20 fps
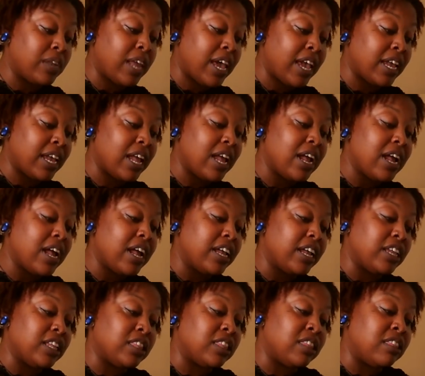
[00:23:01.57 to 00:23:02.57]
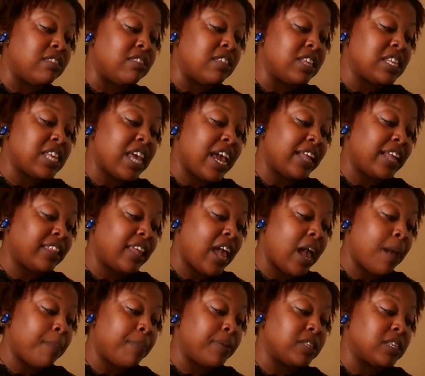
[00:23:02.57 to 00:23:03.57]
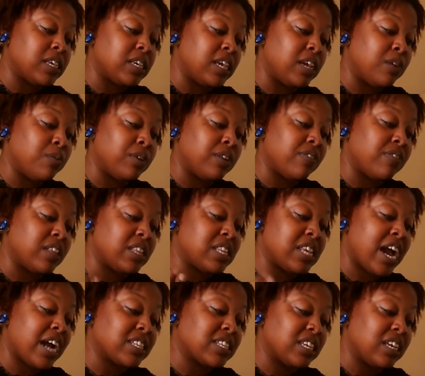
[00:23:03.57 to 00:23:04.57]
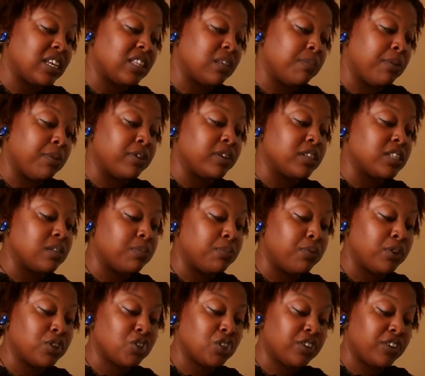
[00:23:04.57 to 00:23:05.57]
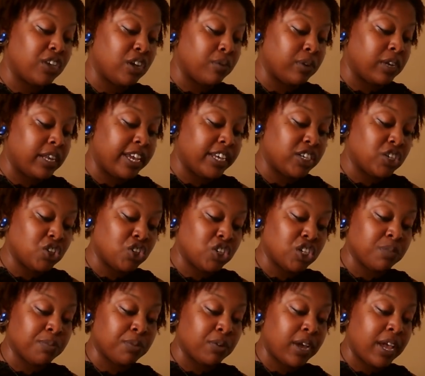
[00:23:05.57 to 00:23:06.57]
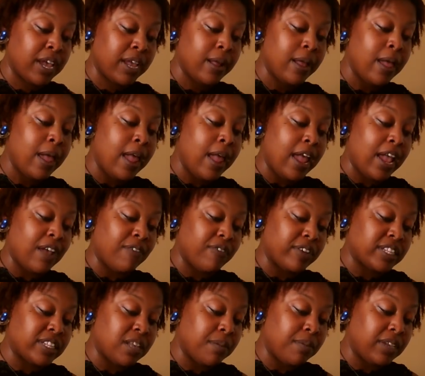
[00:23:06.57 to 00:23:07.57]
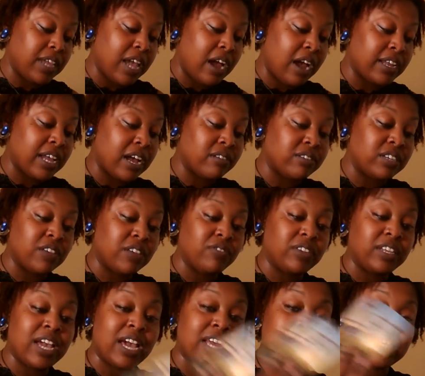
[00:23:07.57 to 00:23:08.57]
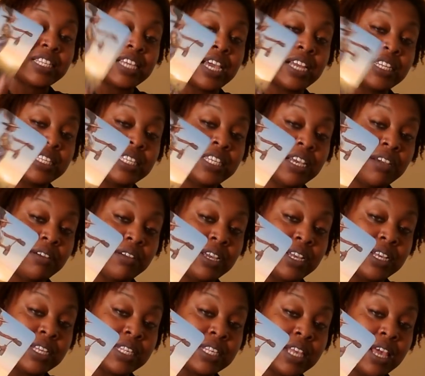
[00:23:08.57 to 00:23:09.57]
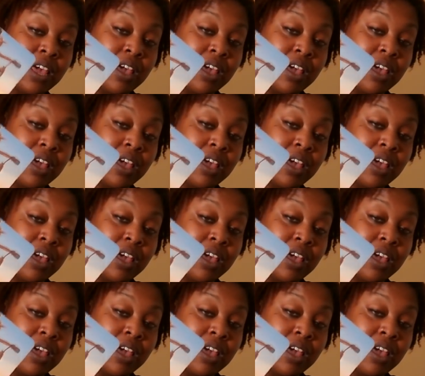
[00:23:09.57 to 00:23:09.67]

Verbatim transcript: like this had to happen to get rid of the toxic and the burdensome portion of your relationship, okay? And for some of y'all, y'all definitely got a Sagittarius